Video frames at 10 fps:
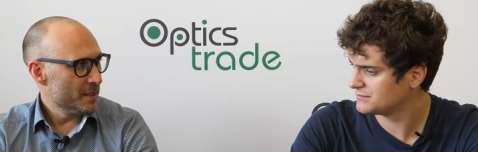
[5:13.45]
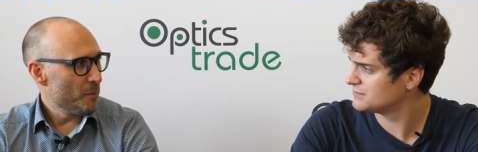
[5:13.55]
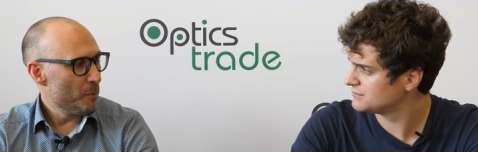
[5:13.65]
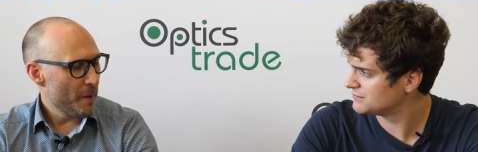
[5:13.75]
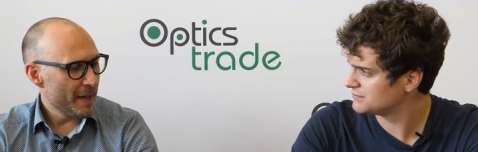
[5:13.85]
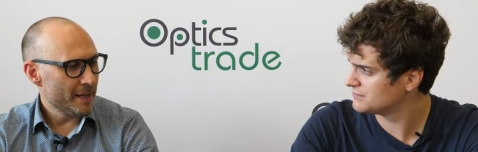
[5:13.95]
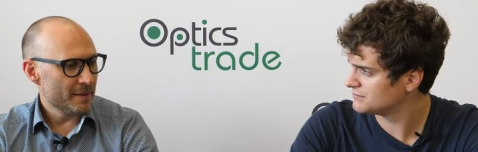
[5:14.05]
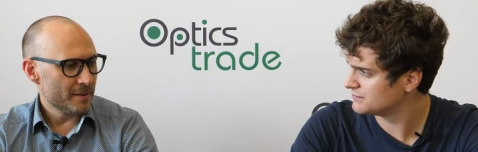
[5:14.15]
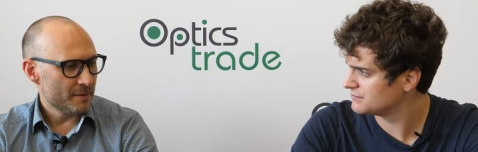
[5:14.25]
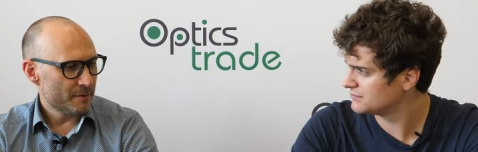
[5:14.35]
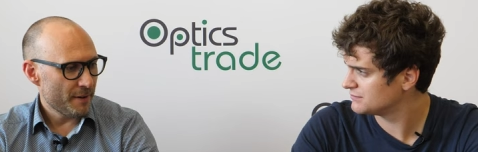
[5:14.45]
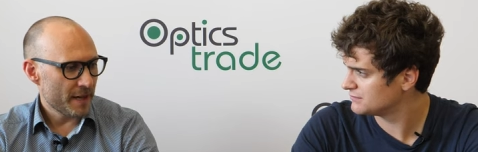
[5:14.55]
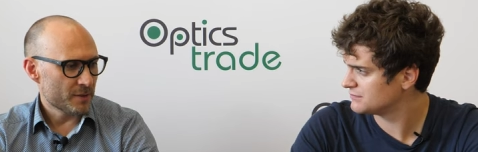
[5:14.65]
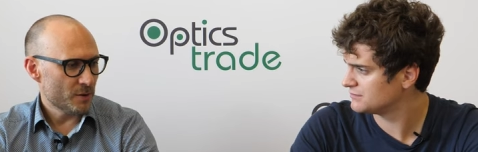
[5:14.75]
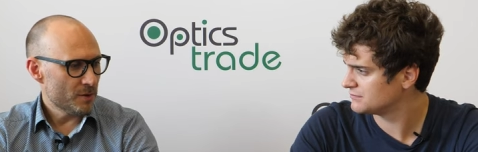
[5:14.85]
Speaker 1: the main
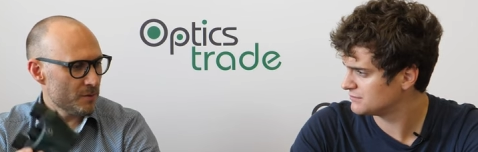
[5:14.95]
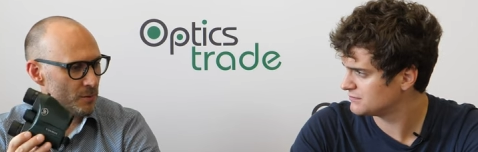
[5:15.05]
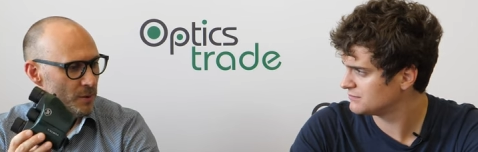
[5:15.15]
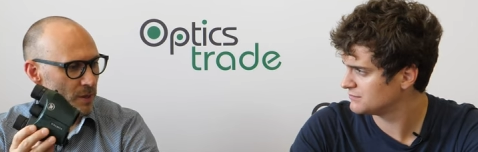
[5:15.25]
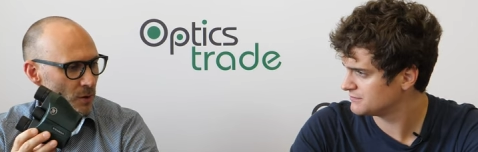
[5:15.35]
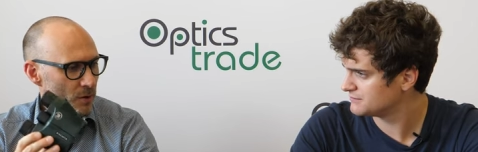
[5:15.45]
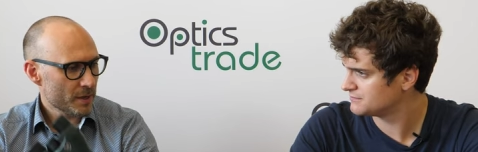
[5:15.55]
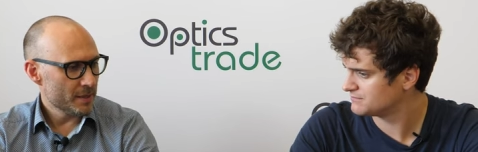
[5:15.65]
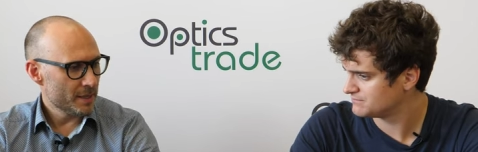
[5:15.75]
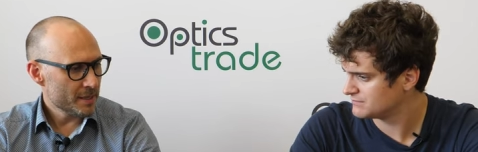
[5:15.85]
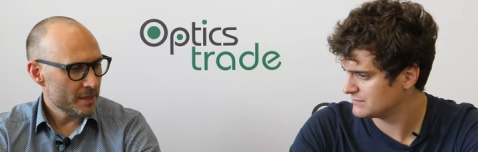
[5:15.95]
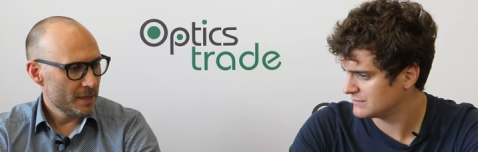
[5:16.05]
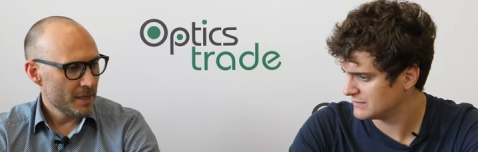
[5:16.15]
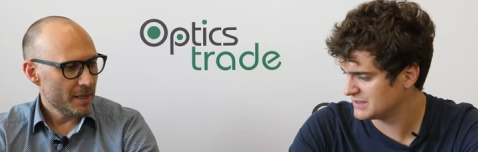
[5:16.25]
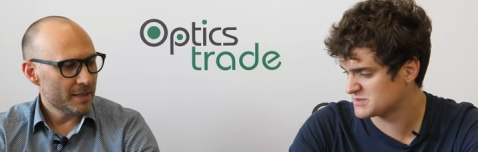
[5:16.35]
factor when you look at
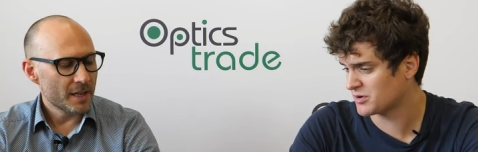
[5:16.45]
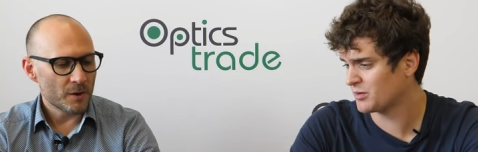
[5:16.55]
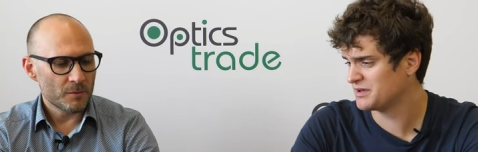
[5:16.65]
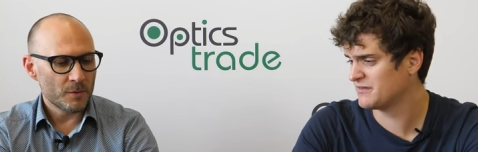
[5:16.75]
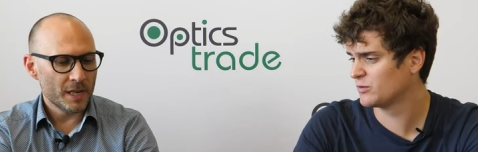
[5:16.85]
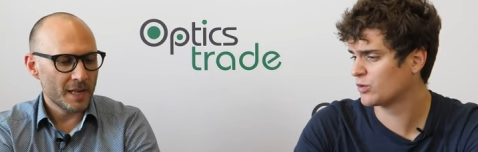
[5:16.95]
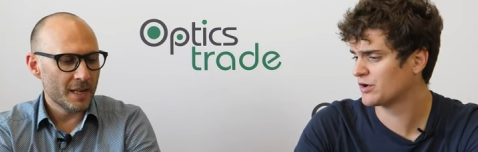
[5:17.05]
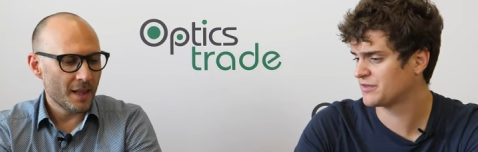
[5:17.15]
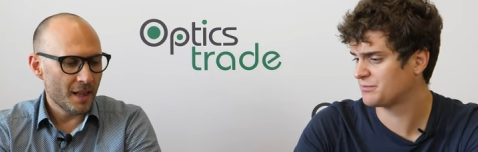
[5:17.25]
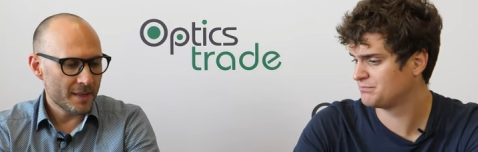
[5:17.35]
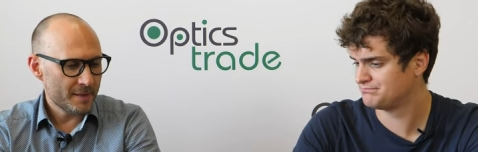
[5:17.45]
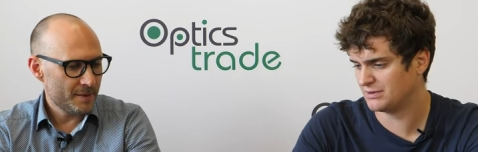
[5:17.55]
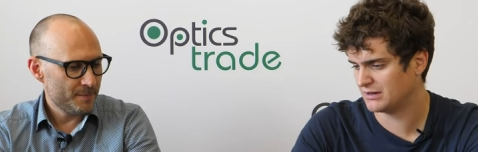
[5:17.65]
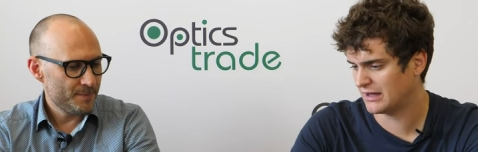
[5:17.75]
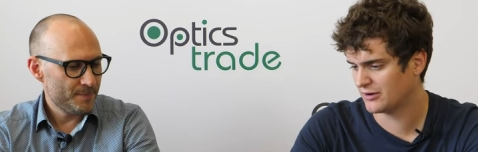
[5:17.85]
this.
Speaker 2: It's probably even really worth,
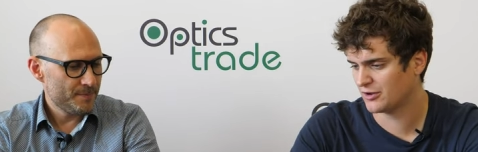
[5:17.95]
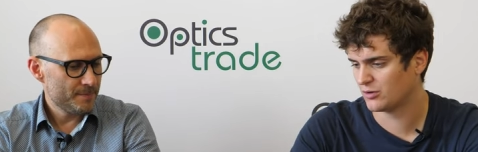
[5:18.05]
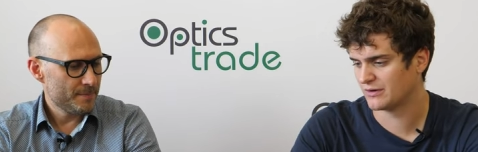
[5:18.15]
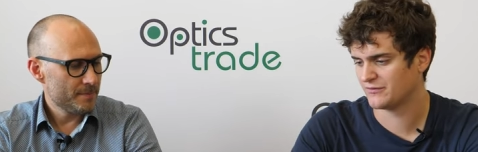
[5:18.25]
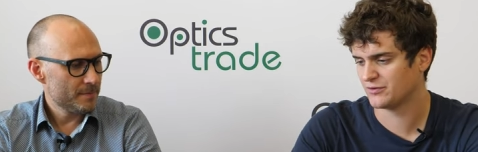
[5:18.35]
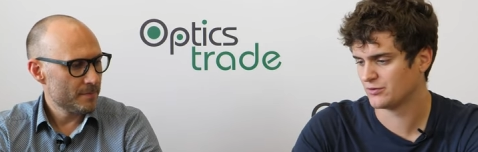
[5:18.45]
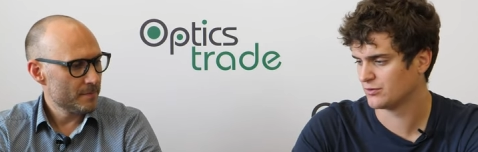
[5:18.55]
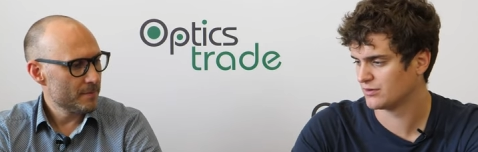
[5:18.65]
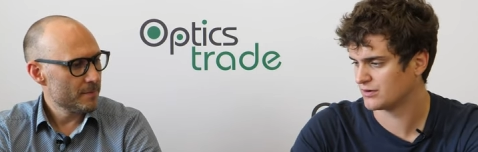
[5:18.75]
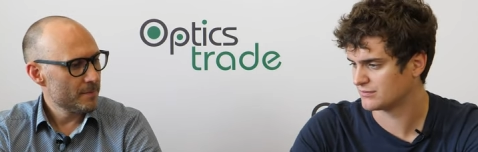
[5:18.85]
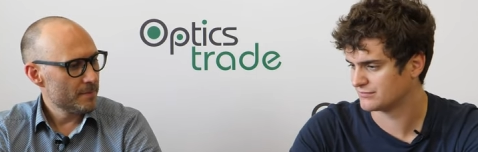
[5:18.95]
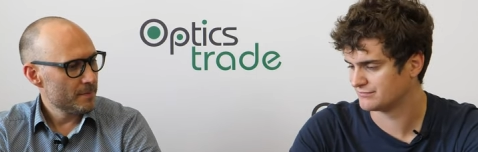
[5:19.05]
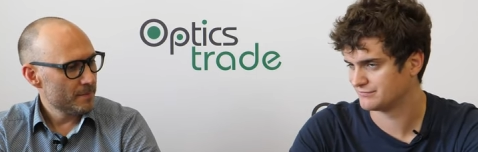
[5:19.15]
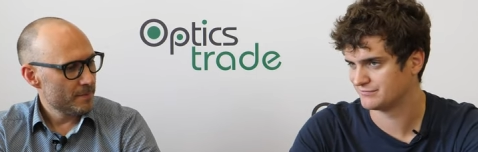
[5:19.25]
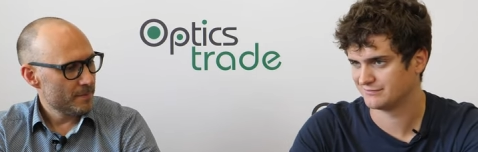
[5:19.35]
light. I don't know, if you,
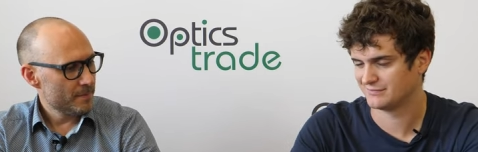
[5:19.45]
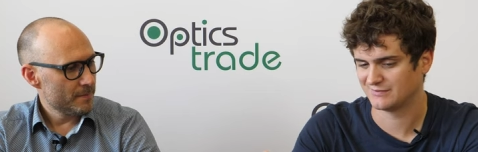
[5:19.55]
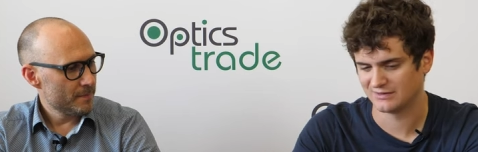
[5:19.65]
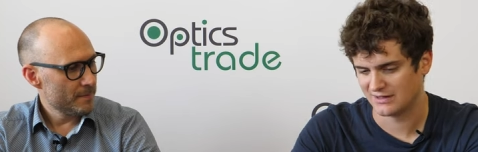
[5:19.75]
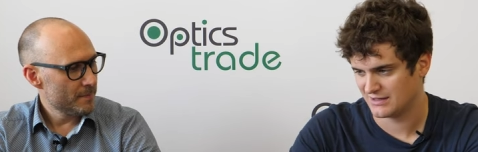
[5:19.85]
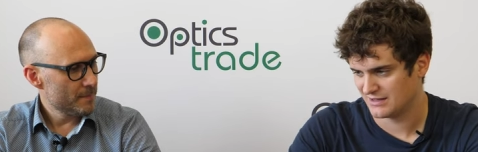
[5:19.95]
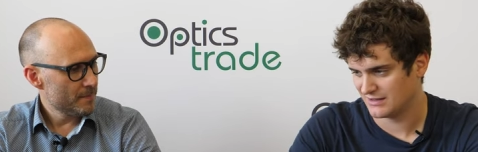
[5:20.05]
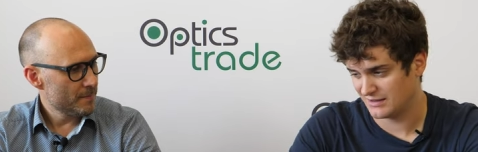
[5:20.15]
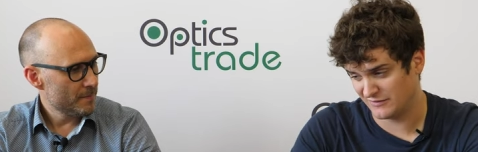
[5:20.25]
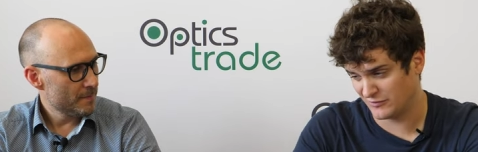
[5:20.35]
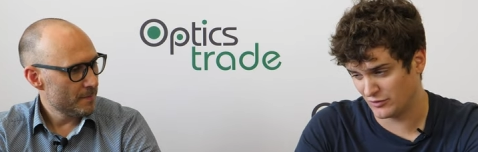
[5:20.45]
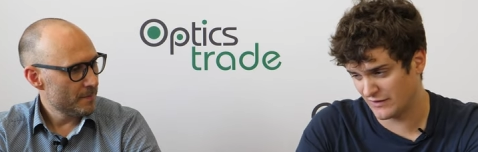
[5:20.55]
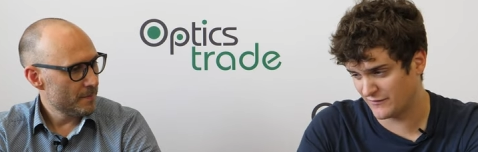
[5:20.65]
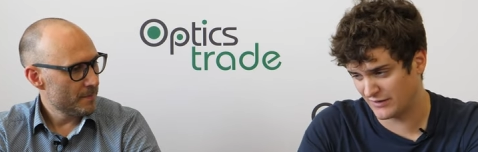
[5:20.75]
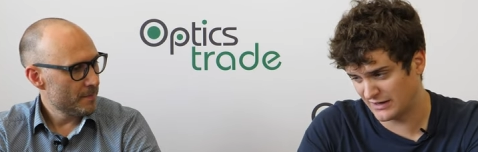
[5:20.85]
um, if you
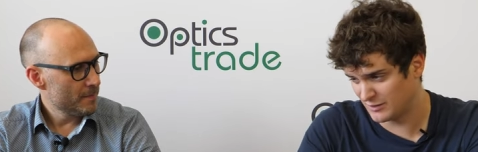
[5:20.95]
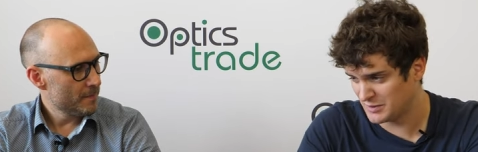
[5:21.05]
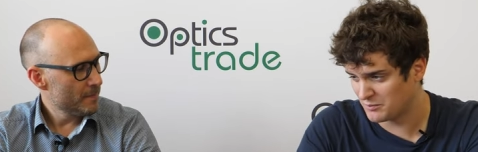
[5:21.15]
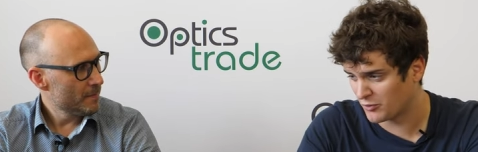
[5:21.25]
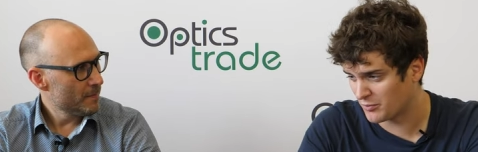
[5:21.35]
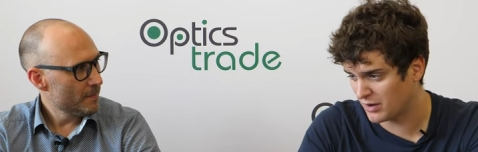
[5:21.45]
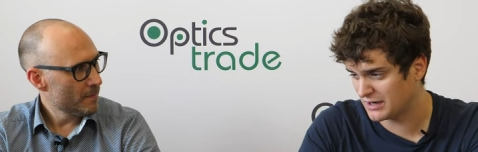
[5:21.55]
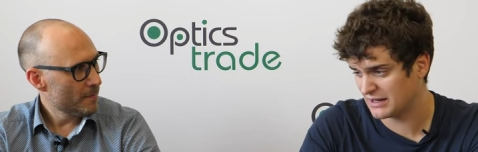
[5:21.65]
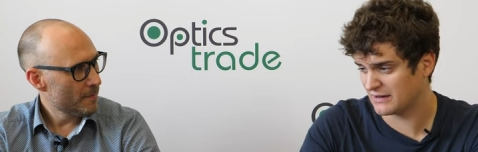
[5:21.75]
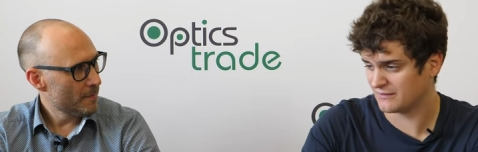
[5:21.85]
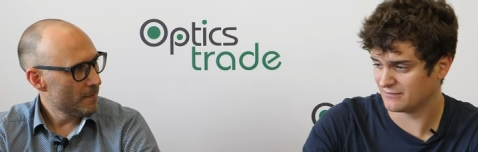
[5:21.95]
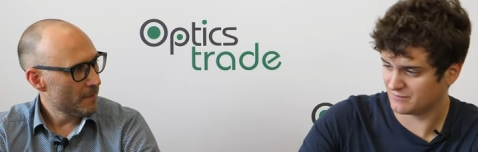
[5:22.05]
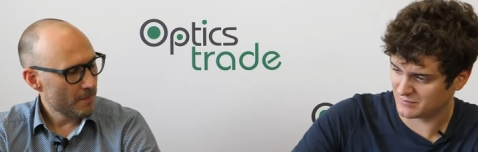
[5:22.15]
give a little bit more money,